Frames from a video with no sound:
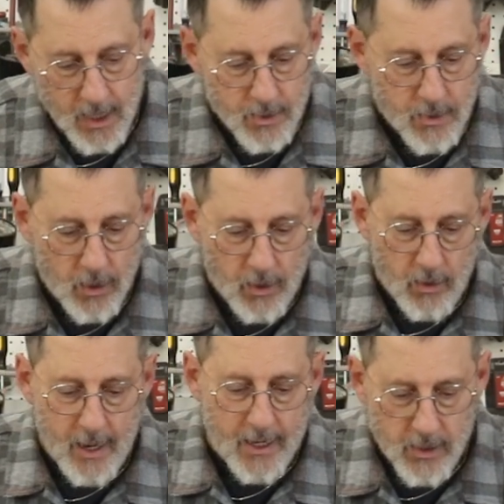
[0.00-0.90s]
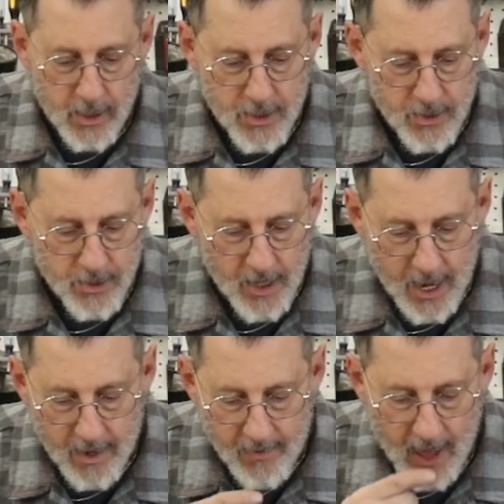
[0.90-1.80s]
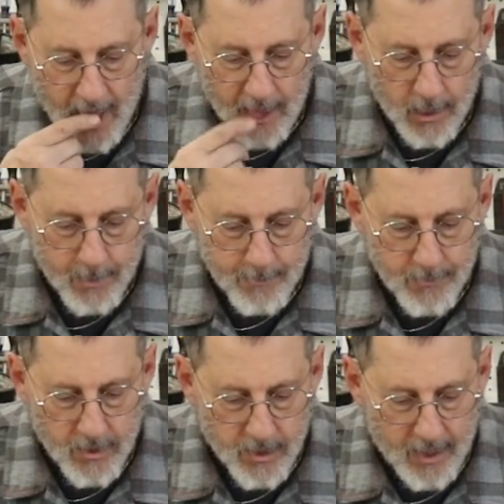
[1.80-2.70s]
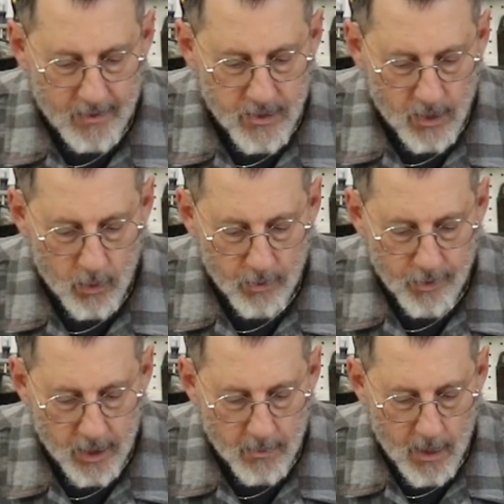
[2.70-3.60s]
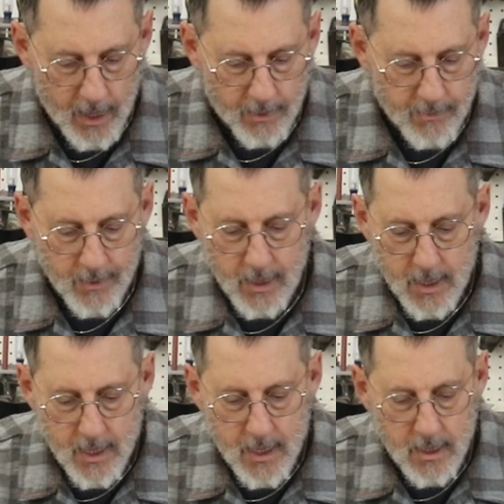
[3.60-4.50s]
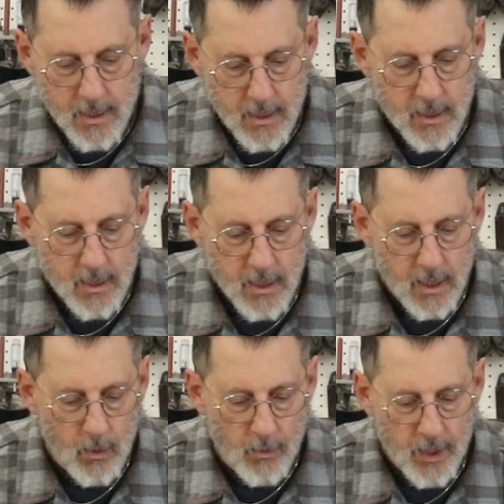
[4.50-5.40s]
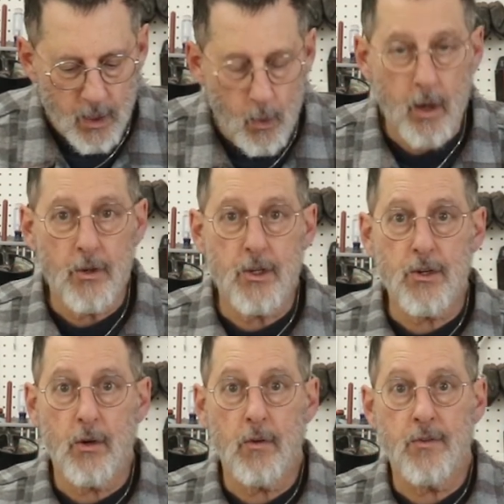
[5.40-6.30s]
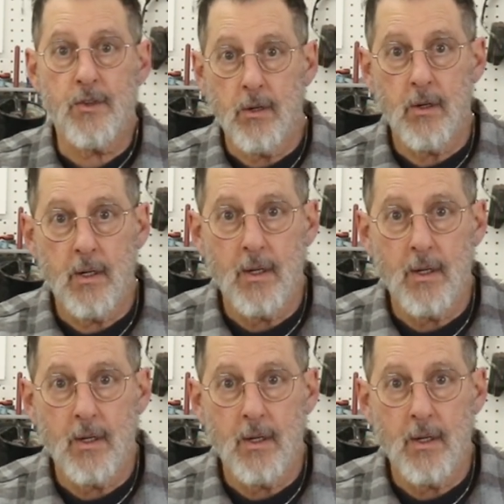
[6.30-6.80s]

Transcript: So congratulations, Dave, and Dave's an old friend of mine he, he well deserves